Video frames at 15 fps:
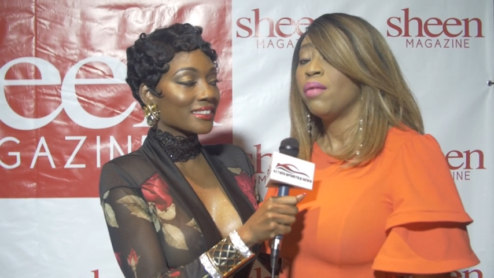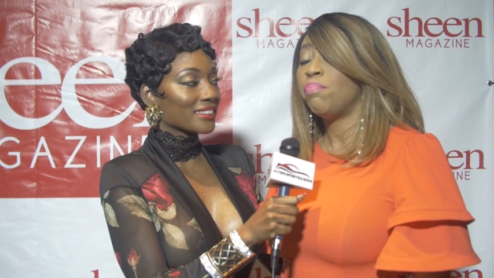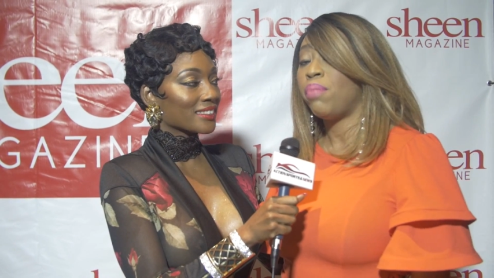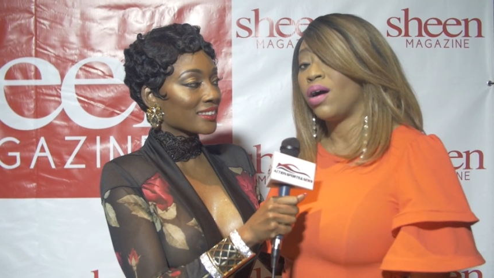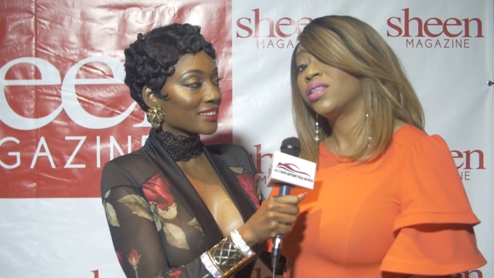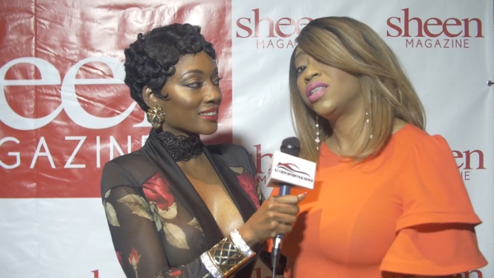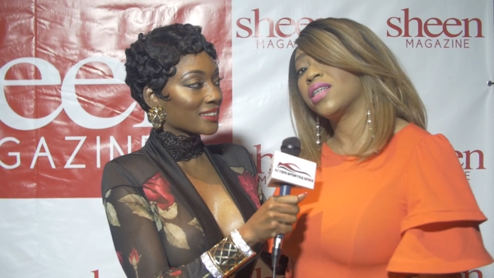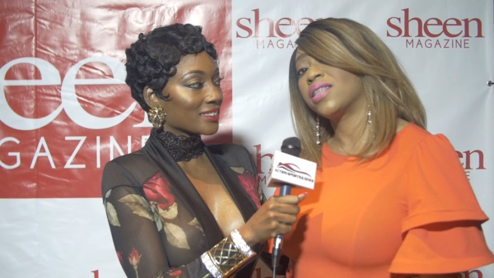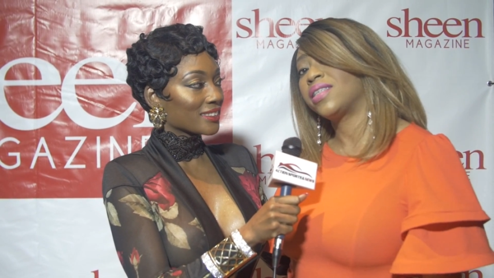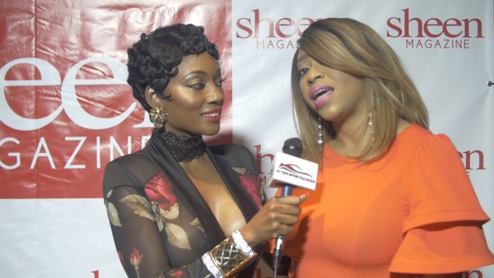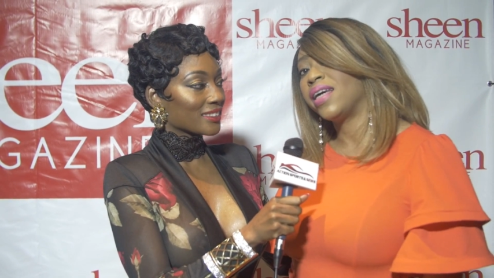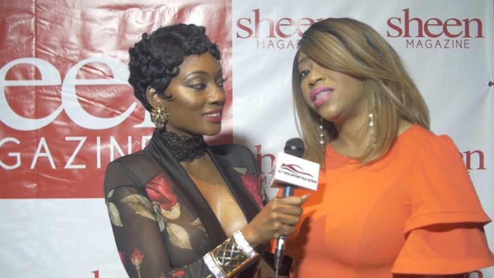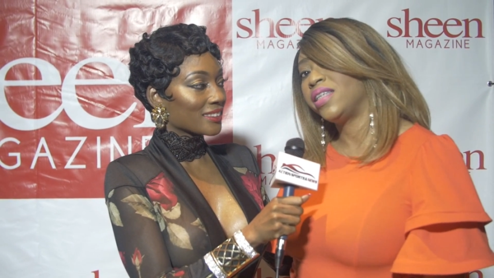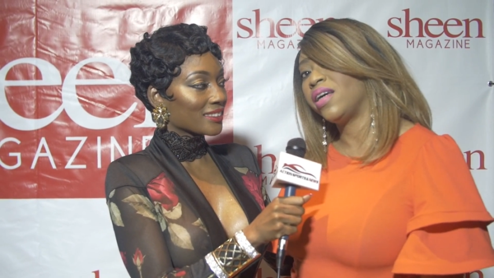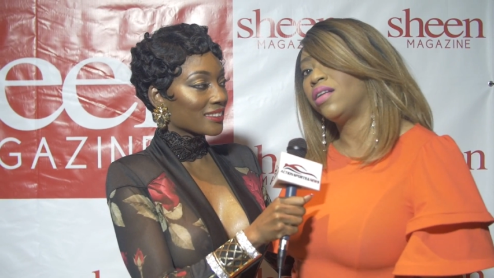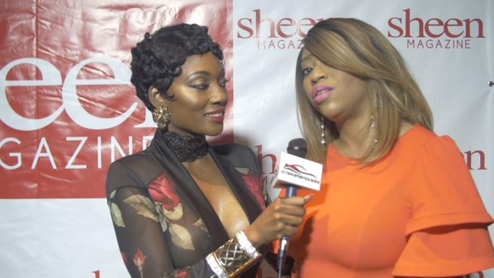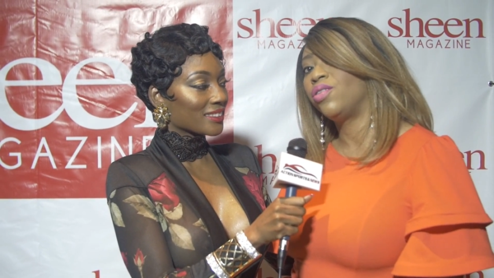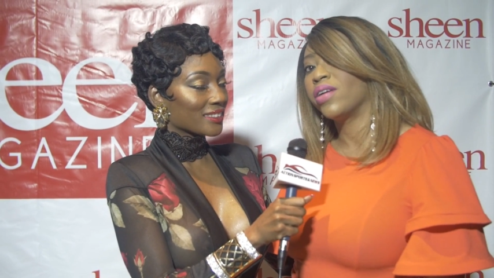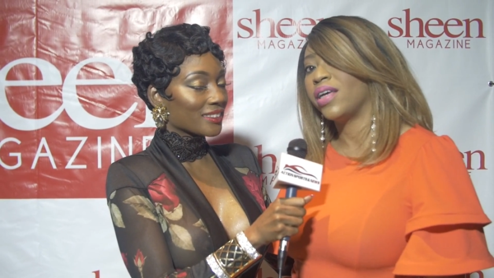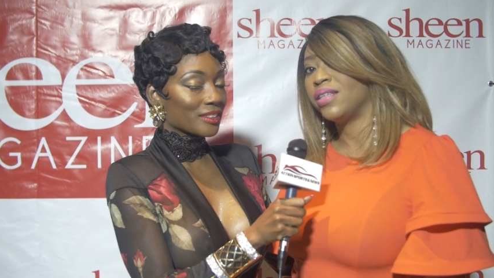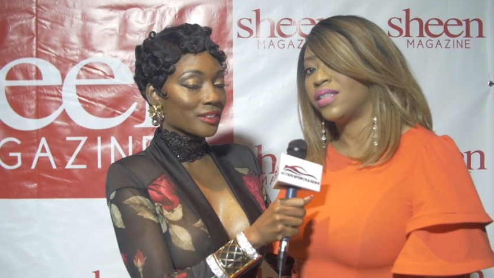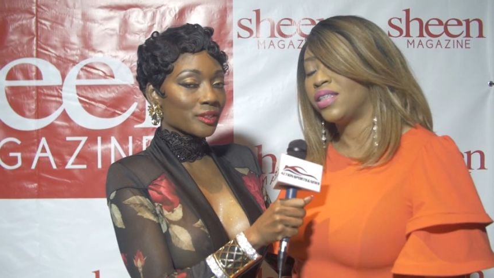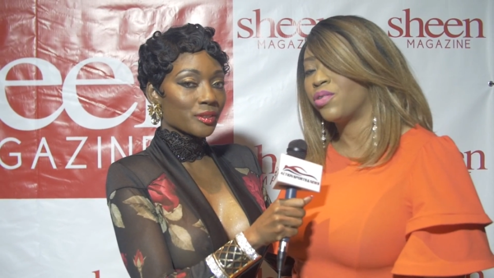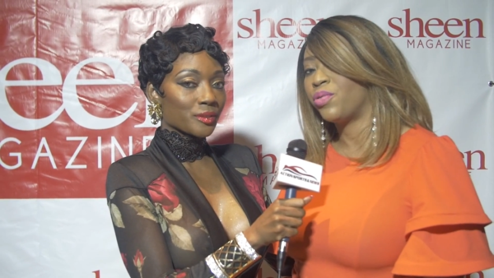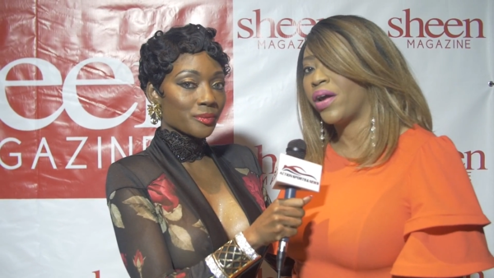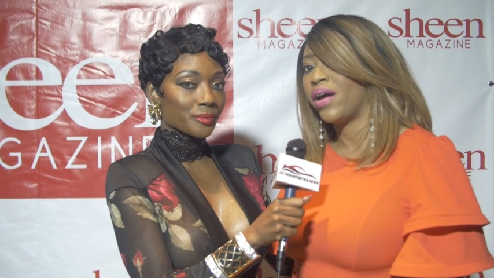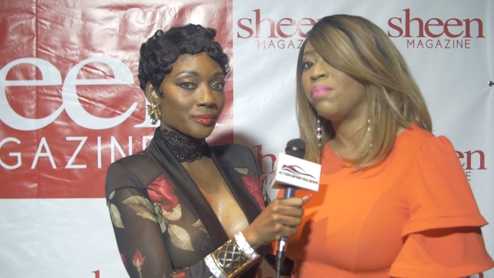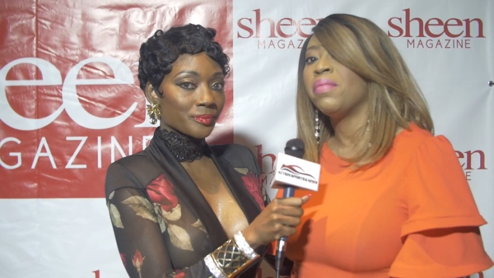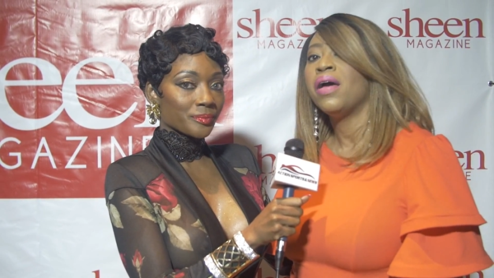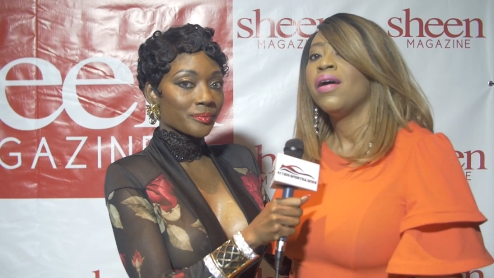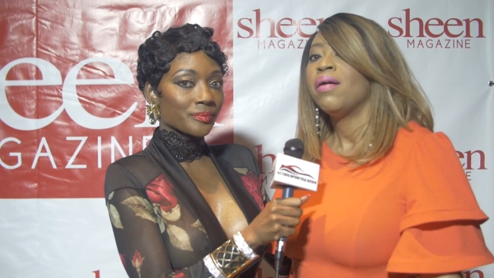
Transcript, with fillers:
Speaker 1: Boss Chix ATL on Instagram.